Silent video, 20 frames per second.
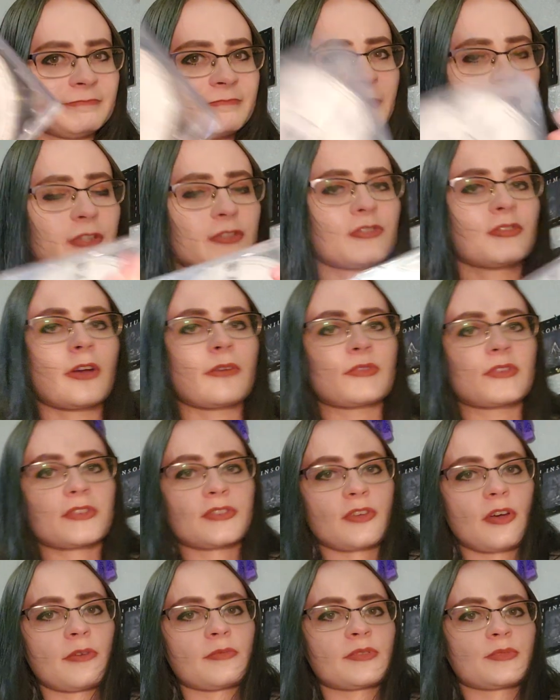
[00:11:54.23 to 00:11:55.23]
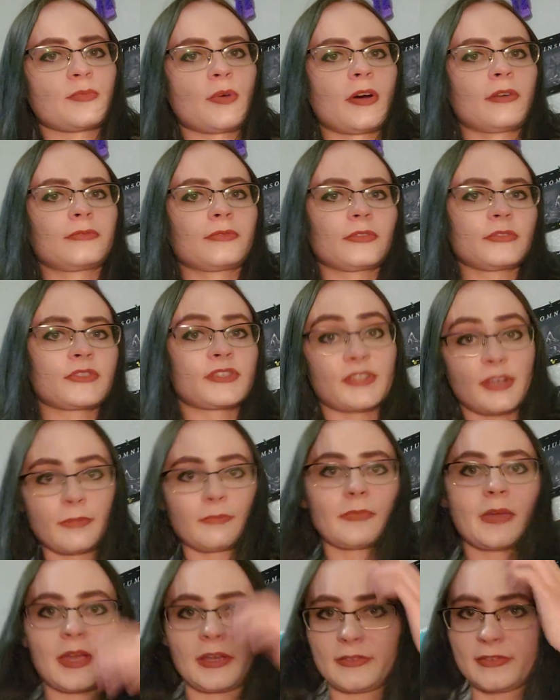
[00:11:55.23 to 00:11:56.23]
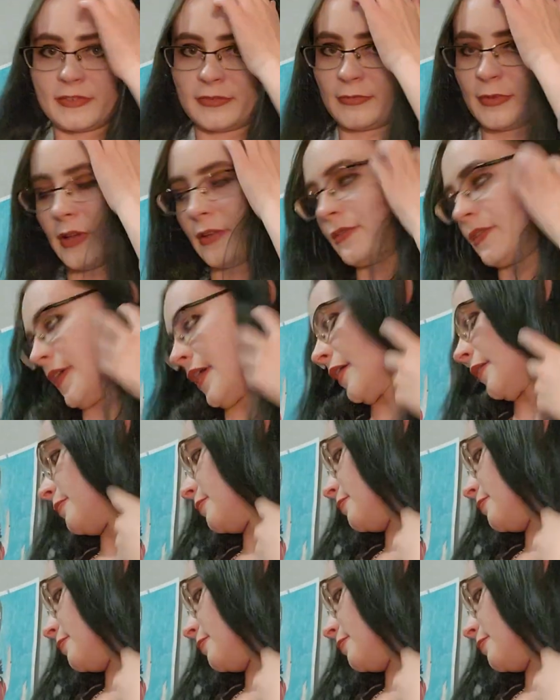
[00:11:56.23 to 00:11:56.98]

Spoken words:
I do have a soft spot for some bands around that